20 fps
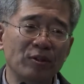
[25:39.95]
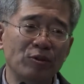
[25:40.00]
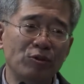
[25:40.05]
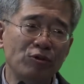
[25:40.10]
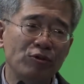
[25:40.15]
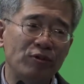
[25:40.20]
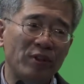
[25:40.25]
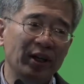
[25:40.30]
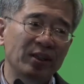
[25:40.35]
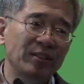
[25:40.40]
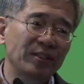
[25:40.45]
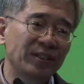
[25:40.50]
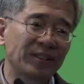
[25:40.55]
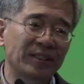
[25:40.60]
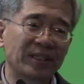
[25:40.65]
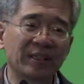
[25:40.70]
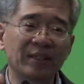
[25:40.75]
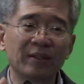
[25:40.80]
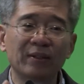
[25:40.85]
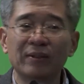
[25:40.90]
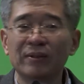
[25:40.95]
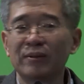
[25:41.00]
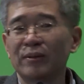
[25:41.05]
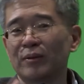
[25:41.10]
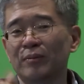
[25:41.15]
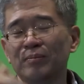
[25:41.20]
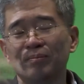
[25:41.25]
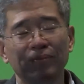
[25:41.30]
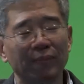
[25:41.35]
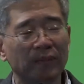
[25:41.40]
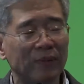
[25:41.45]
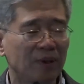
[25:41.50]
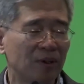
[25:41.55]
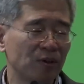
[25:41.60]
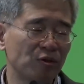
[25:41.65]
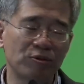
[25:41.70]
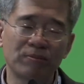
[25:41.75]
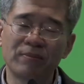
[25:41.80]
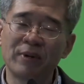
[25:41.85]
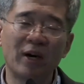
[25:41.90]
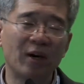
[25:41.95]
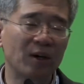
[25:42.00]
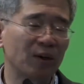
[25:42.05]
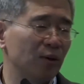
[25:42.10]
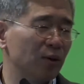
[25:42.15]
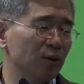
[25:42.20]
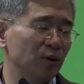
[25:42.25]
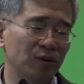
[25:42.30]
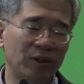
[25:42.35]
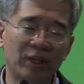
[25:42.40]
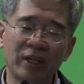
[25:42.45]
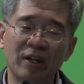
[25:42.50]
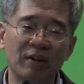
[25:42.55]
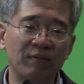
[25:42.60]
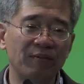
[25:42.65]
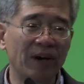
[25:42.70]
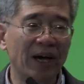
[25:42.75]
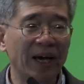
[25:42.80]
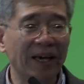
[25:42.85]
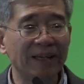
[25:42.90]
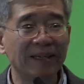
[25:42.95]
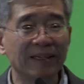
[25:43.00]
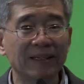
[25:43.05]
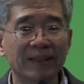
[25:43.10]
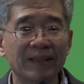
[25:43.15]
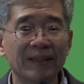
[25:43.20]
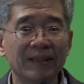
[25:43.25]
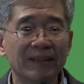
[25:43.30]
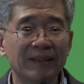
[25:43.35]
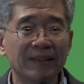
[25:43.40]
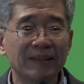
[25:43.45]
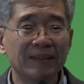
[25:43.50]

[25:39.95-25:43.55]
Today's skill, tomorrow you cannot find it.